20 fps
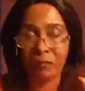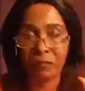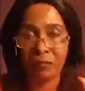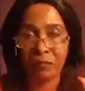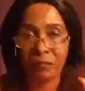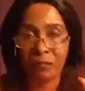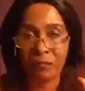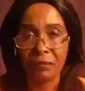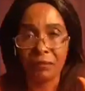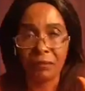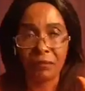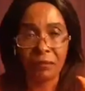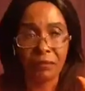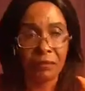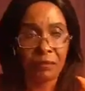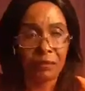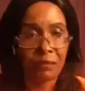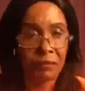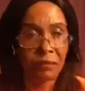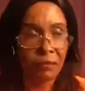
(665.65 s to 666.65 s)

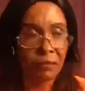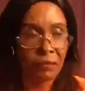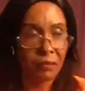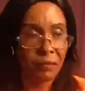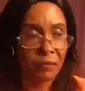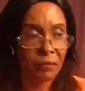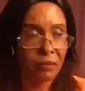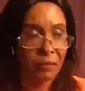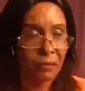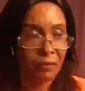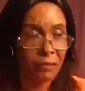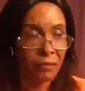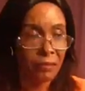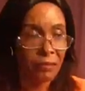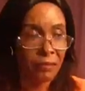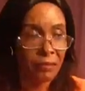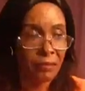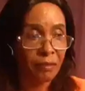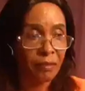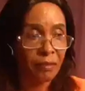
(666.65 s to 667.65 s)

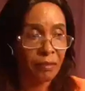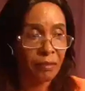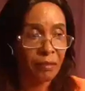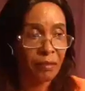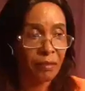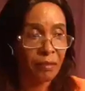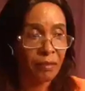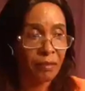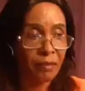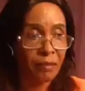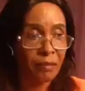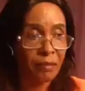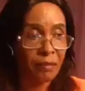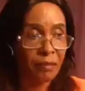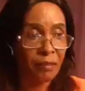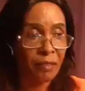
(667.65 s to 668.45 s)
(no one is talking)